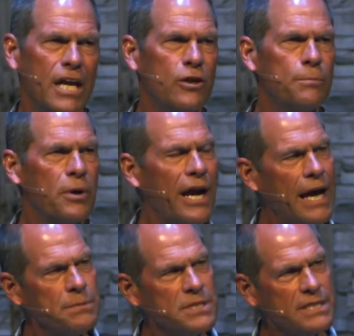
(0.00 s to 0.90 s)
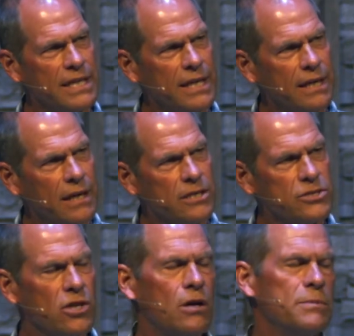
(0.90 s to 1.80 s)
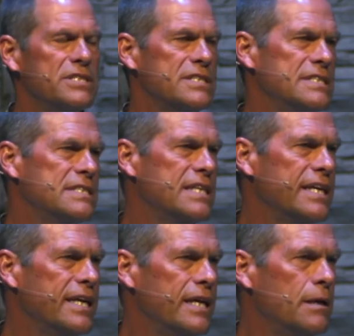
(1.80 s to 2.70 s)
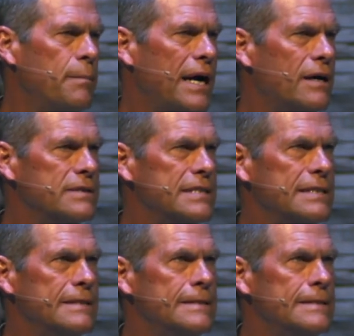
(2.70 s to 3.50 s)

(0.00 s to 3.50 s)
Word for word: You know, and perhaps the psalmist is thinking about